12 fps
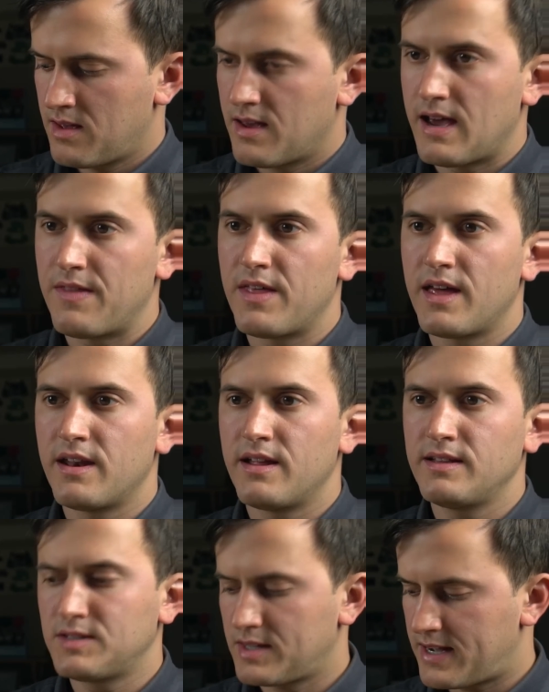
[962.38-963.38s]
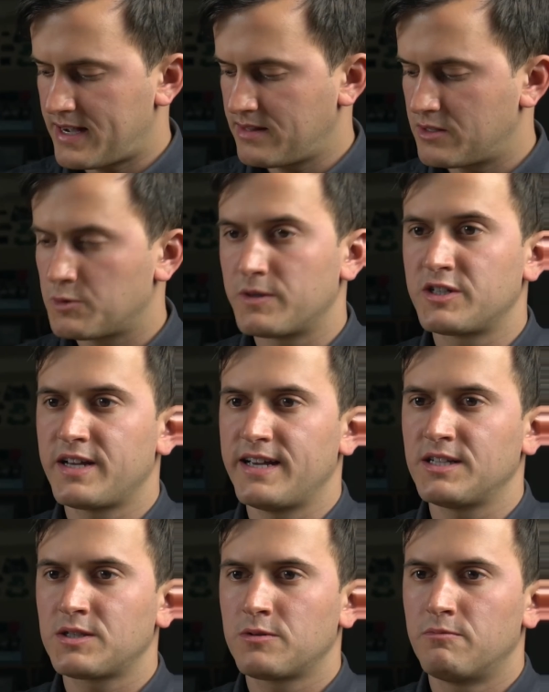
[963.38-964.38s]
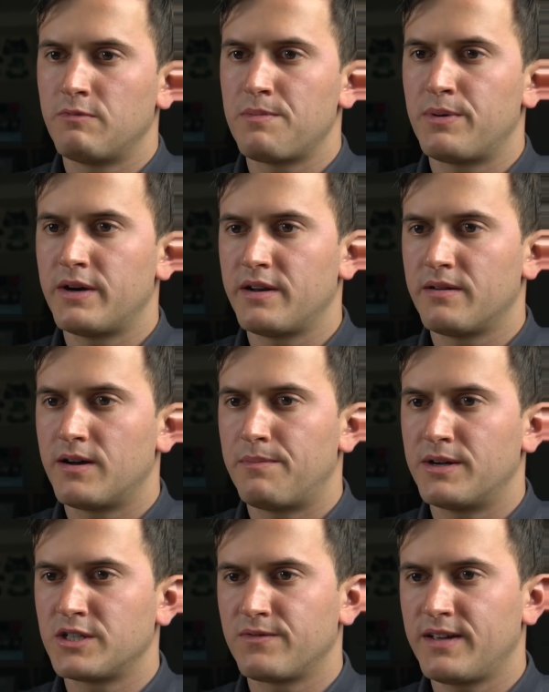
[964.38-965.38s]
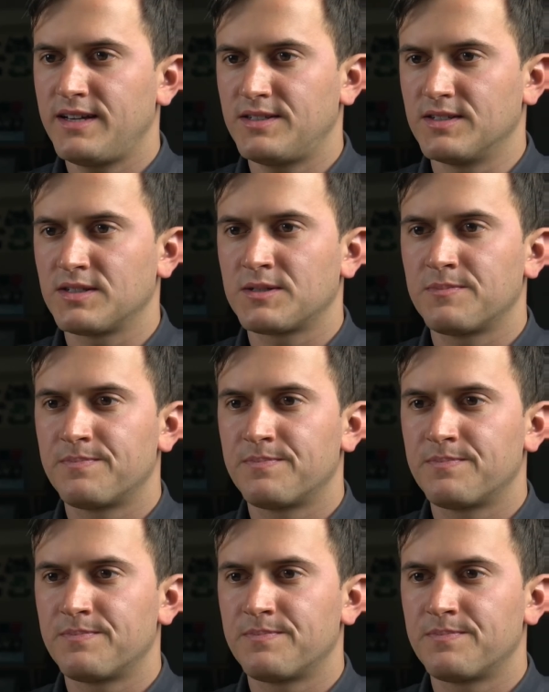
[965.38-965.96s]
and then inside the switch case, we put a bunch of cases.